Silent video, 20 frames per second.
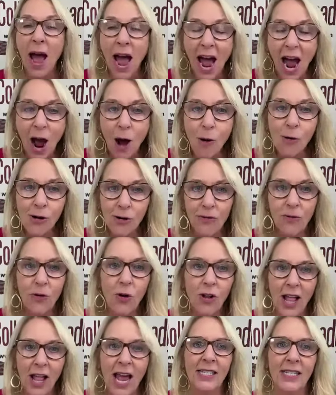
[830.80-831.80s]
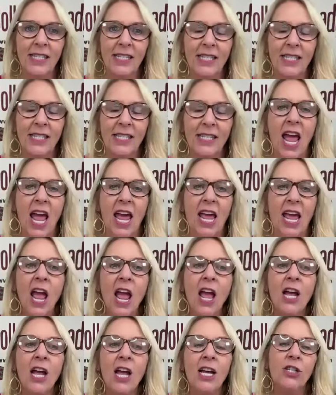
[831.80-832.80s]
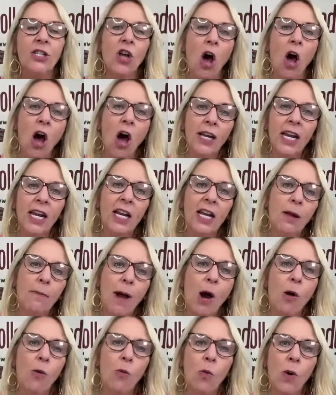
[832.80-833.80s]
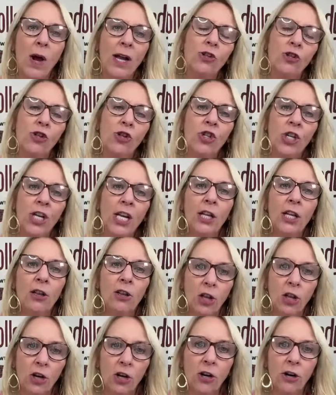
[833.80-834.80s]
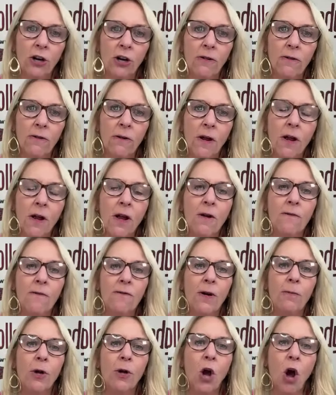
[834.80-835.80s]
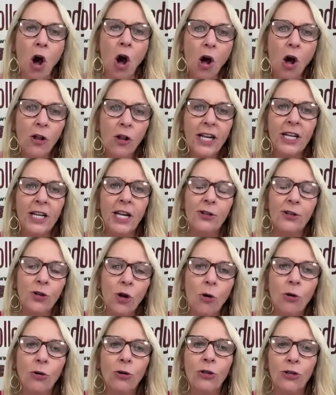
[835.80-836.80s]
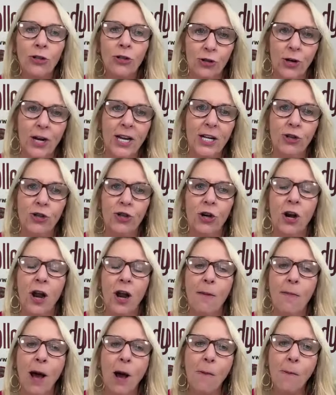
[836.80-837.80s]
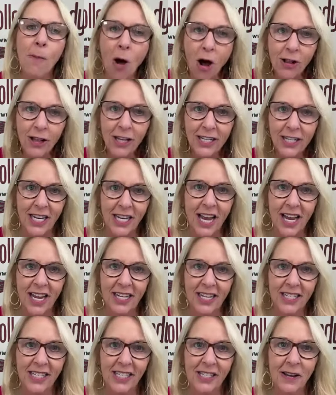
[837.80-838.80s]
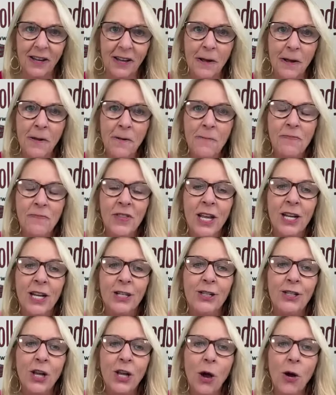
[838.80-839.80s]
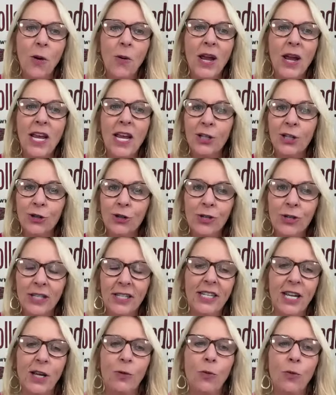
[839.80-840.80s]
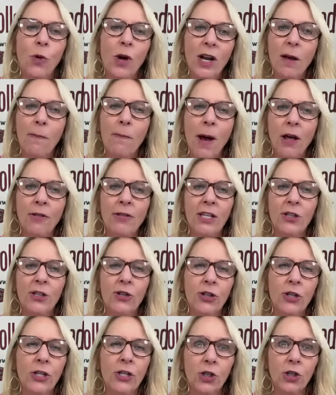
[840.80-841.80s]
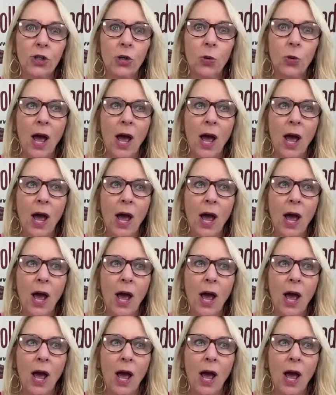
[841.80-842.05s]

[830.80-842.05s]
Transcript: powerful essay talking about what she learned from calling a total stranger about politics. So interesting. What about the students who